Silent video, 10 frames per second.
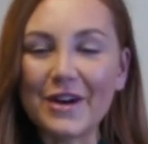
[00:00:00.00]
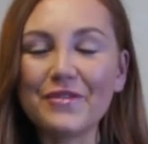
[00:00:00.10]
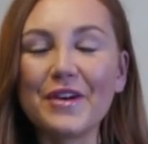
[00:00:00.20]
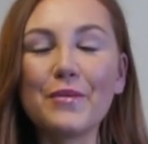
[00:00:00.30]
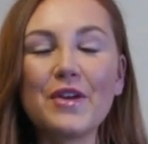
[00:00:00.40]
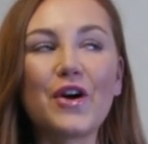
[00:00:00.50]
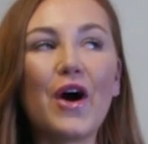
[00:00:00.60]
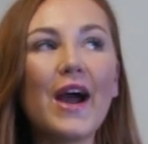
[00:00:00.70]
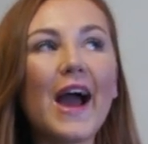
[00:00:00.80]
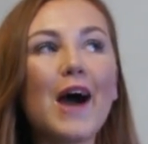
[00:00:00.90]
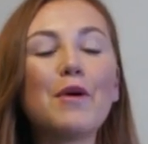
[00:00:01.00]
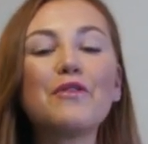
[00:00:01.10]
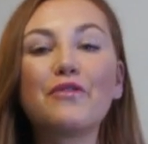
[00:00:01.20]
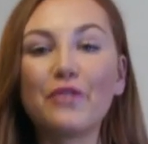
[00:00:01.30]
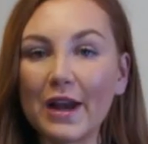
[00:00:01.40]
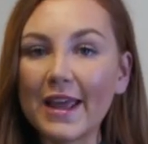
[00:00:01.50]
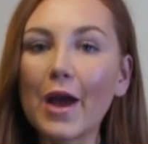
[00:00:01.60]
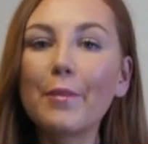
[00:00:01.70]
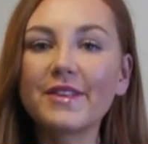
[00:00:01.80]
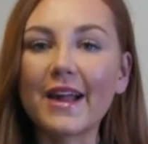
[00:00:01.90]
outfit, which I am
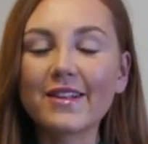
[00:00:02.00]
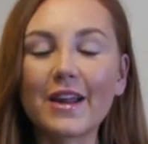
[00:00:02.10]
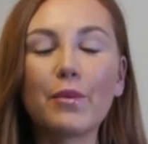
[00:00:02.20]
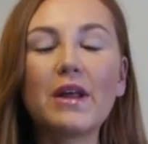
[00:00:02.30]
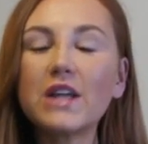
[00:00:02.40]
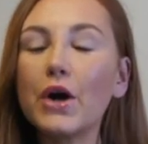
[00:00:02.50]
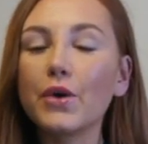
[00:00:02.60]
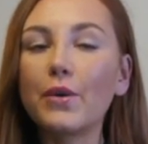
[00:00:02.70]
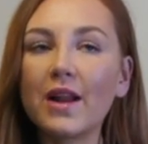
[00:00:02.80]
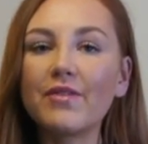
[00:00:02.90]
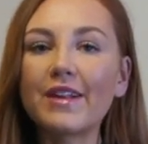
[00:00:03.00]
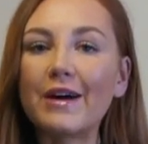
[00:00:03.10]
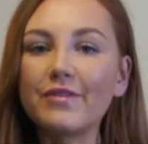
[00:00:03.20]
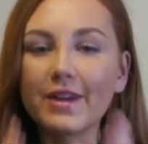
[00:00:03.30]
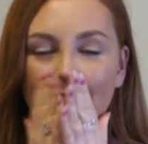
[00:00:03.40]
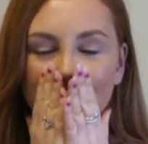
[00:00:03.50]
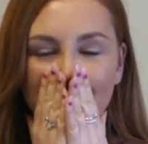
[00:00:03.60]
fully obsessed. Like when I tell you I love this outfit,